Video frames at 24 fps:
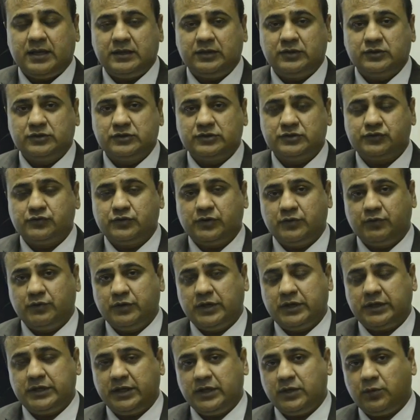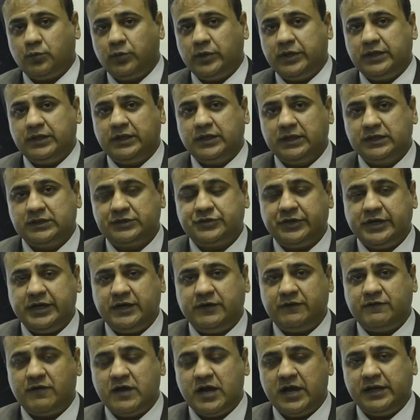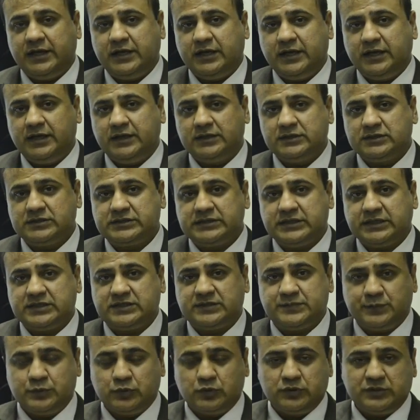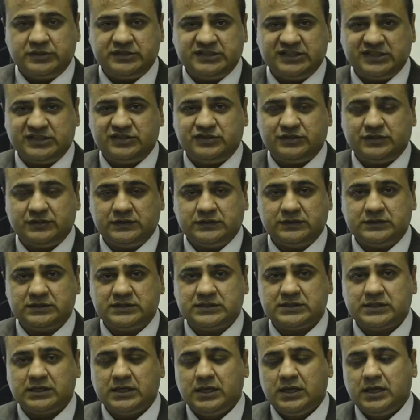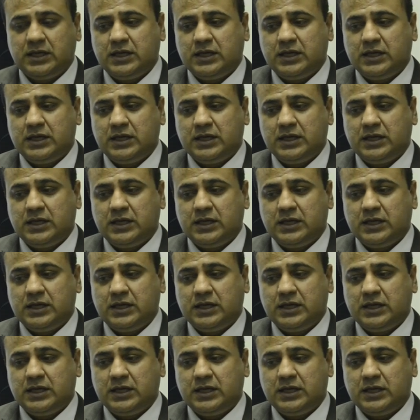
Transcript: those who are working with trade finance, export sections,